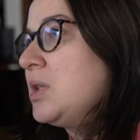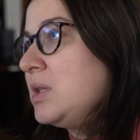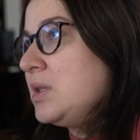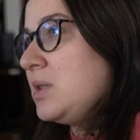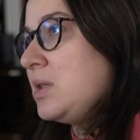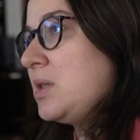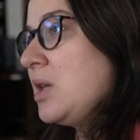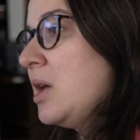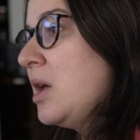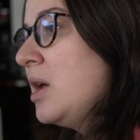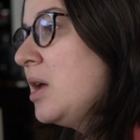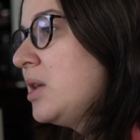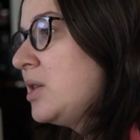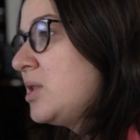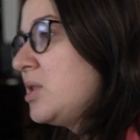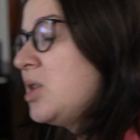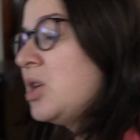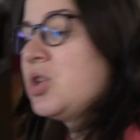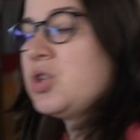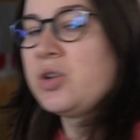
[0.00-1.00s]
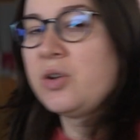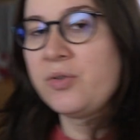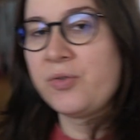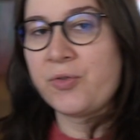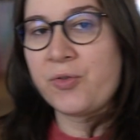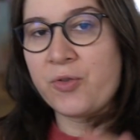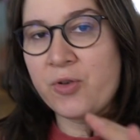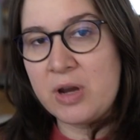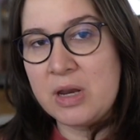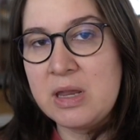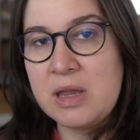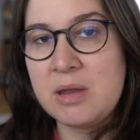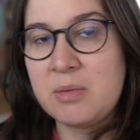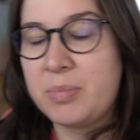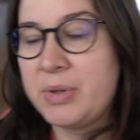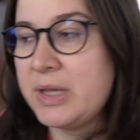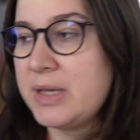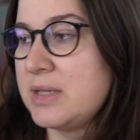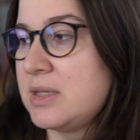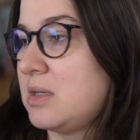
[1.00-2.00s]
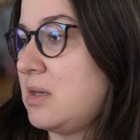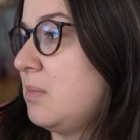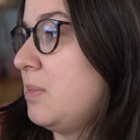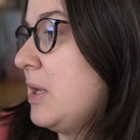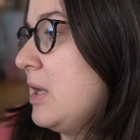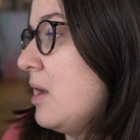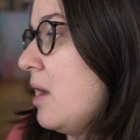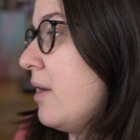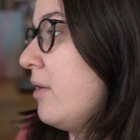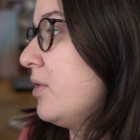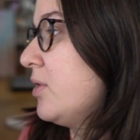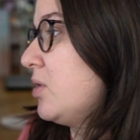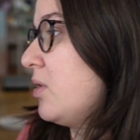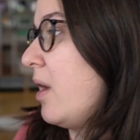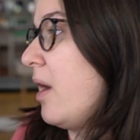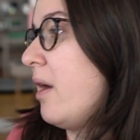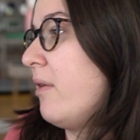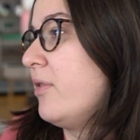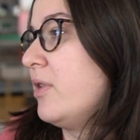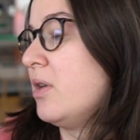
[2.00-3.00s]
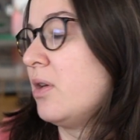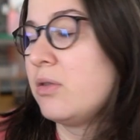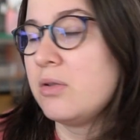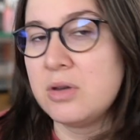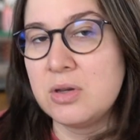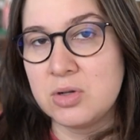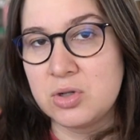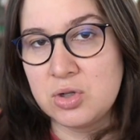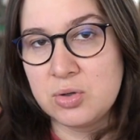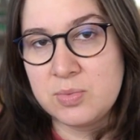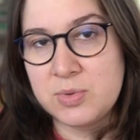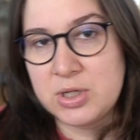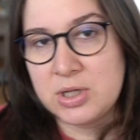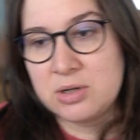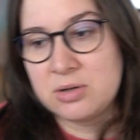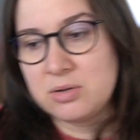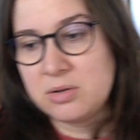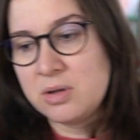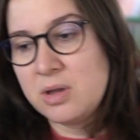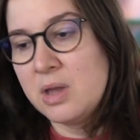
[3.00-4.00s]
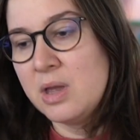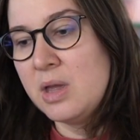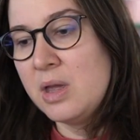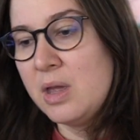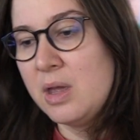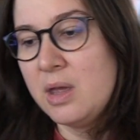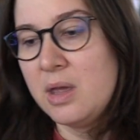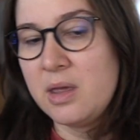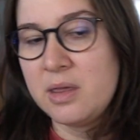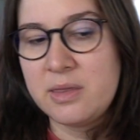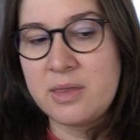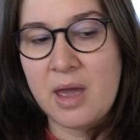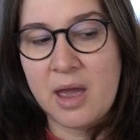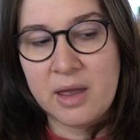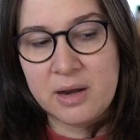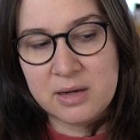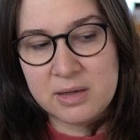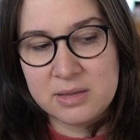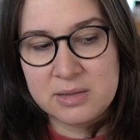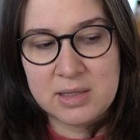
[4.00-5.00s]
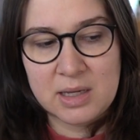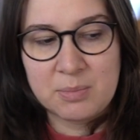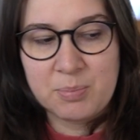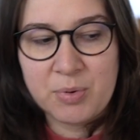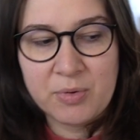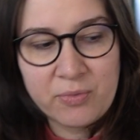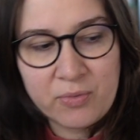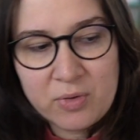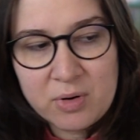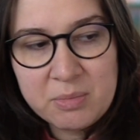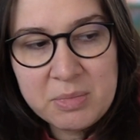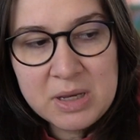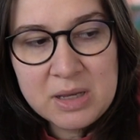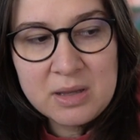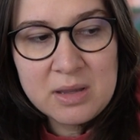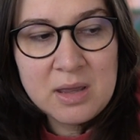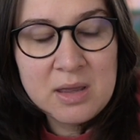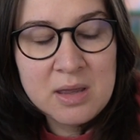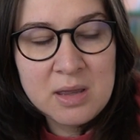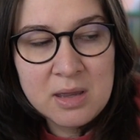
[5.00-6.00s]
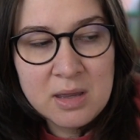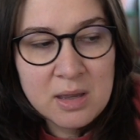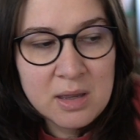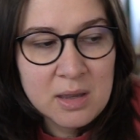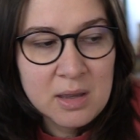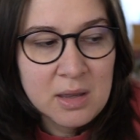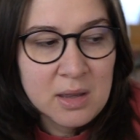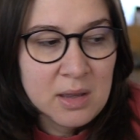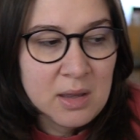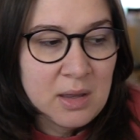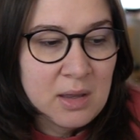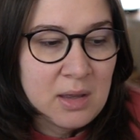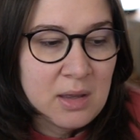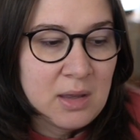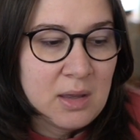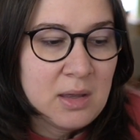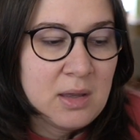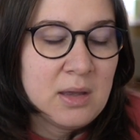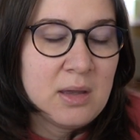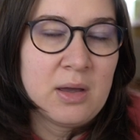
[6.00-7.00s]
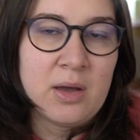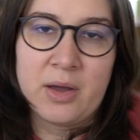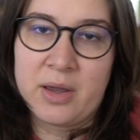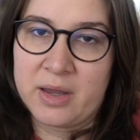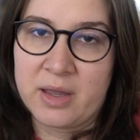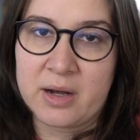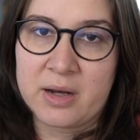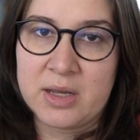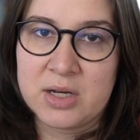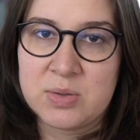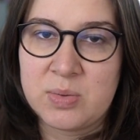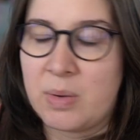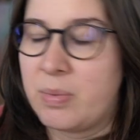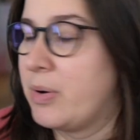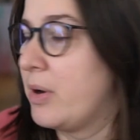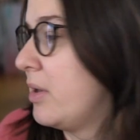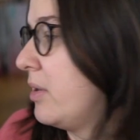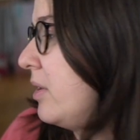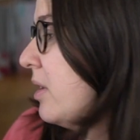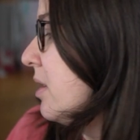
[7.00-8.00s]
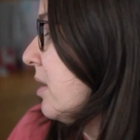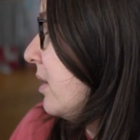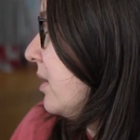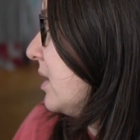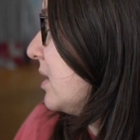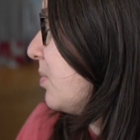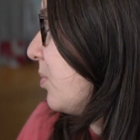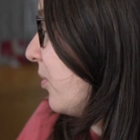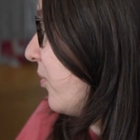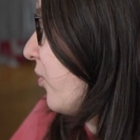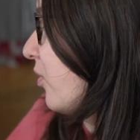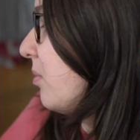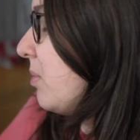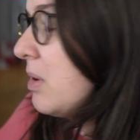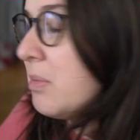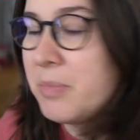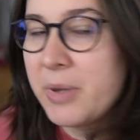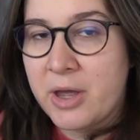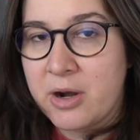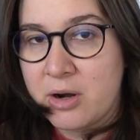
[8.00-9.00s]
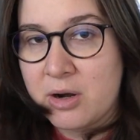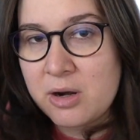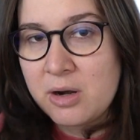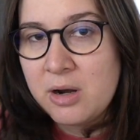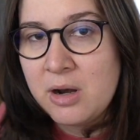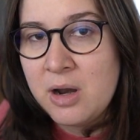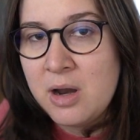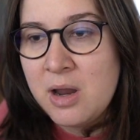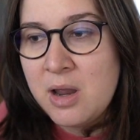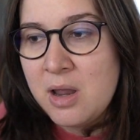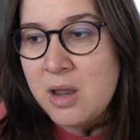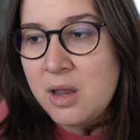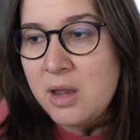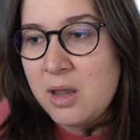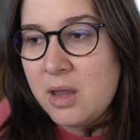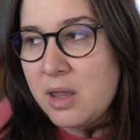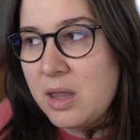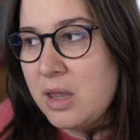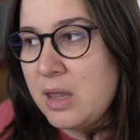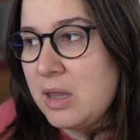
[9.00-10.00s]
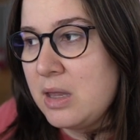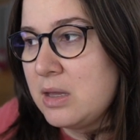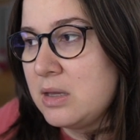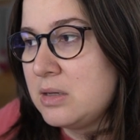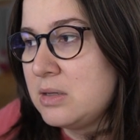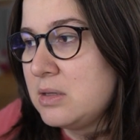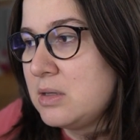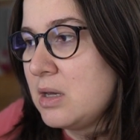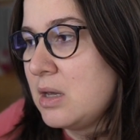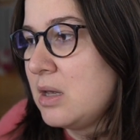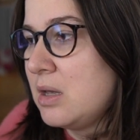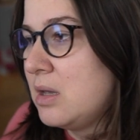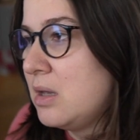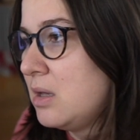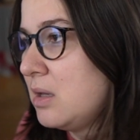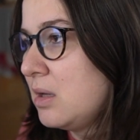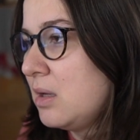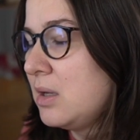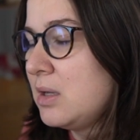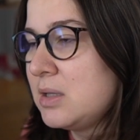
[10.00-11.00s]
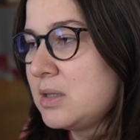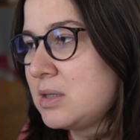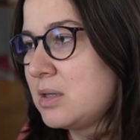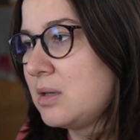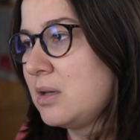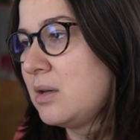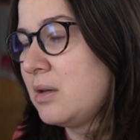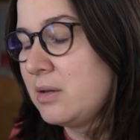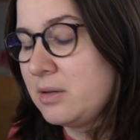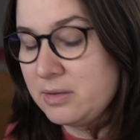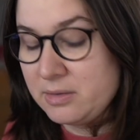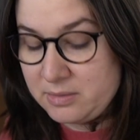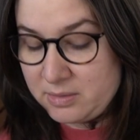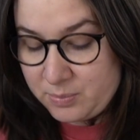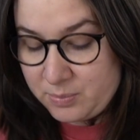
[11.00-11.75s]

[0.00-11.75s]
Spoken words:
is such a freeing place to be. I also have another YouTube channel that is like performing. Oh, I gotta catch my breath. It's performing better, and it's a